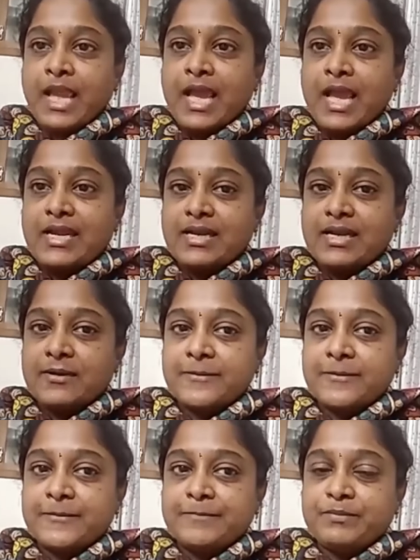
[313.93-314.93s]
And
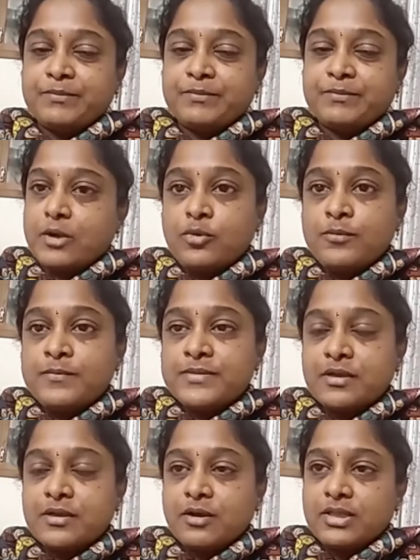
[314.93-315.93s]
the
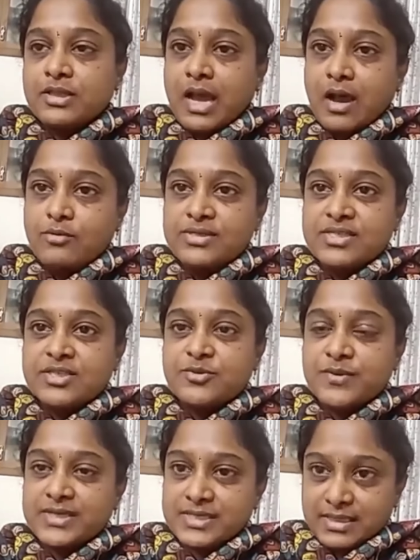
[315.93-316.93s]
rooms or the houses
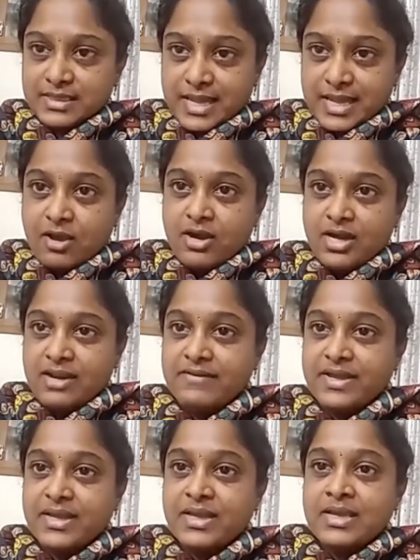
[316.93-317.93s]
which they are
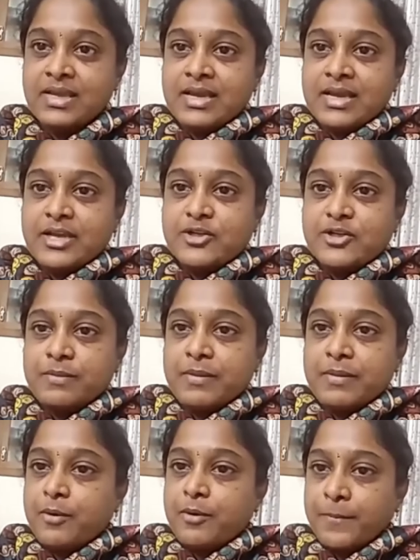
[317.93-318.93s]
living, it should
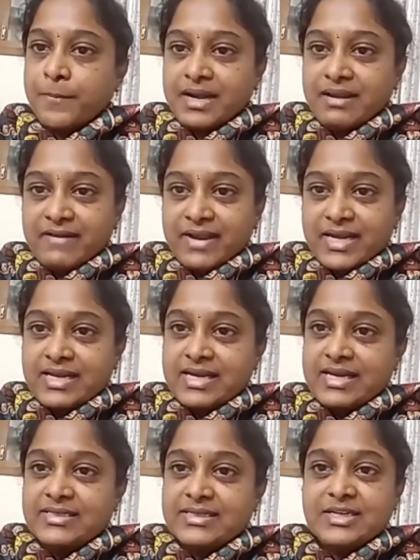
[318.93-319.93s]
be properly
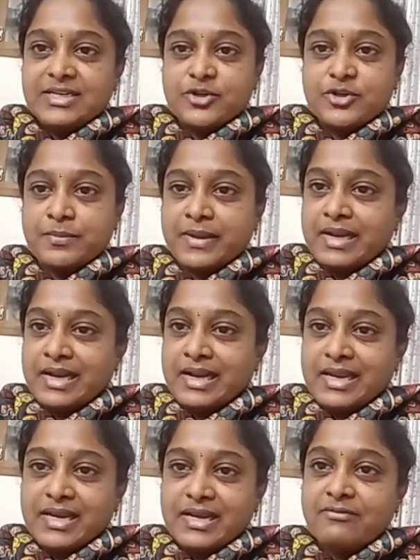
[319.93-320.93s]
ventilated, it should be
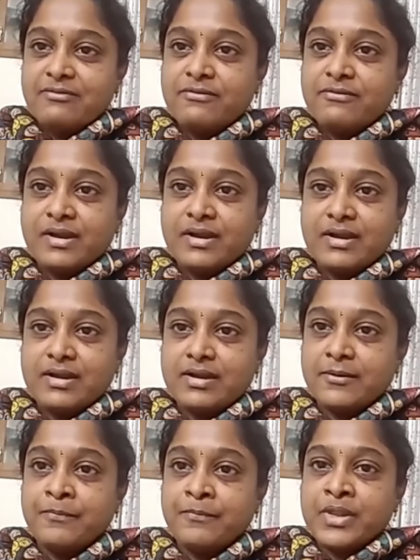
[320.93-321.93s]
clean enough, and
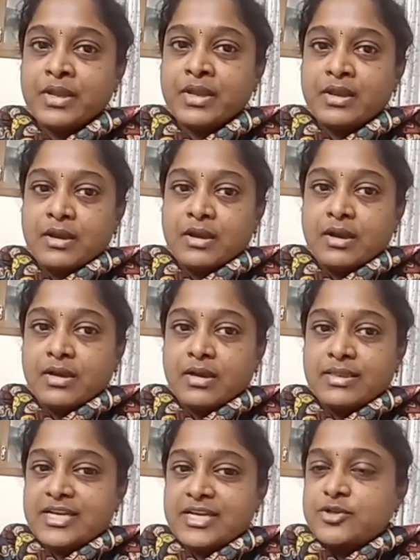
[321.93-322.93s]

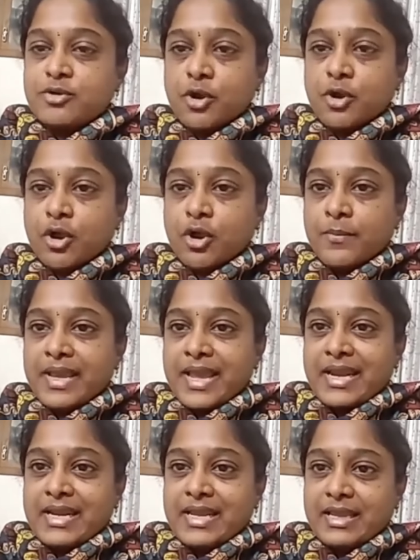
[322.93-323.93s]
there should not be
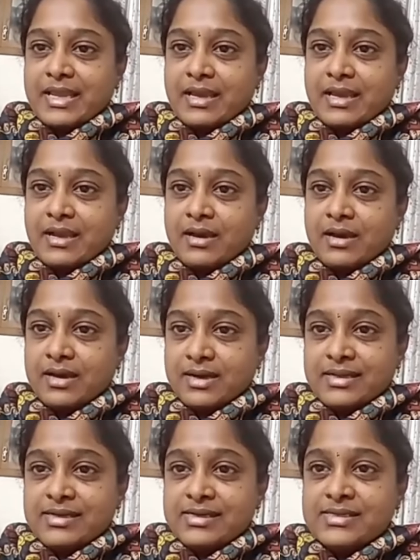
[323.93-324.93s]
any
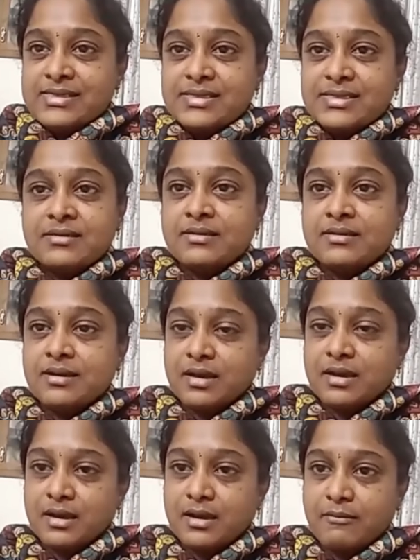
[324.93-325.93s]
hurdles
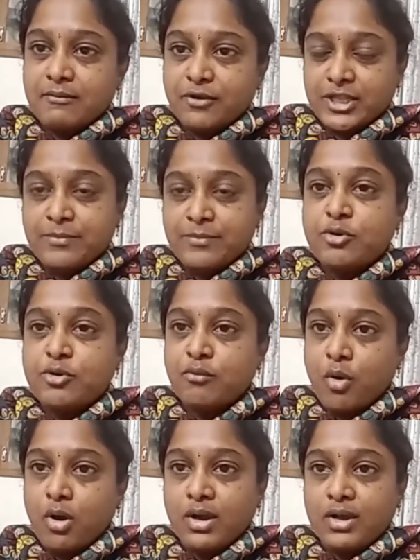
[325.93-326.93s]
for them to
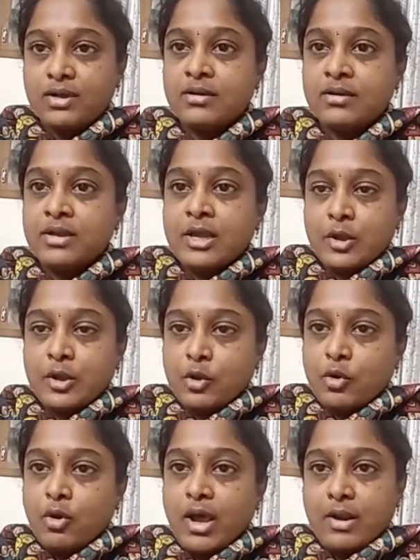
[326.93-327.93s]
walk,
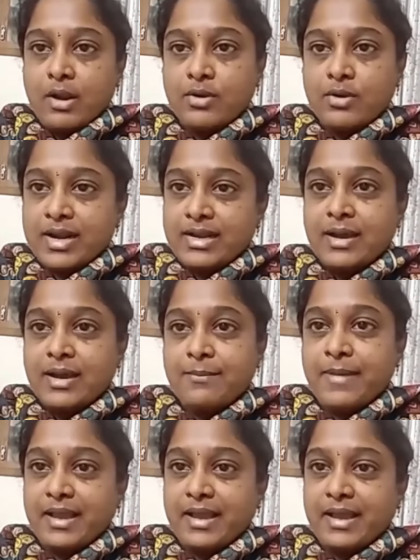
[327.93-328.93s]
go around and come
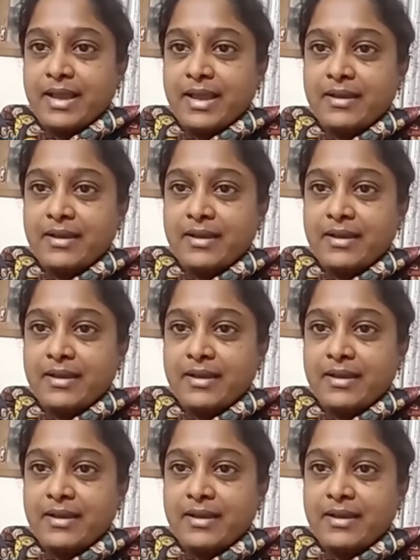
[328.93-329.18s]
back.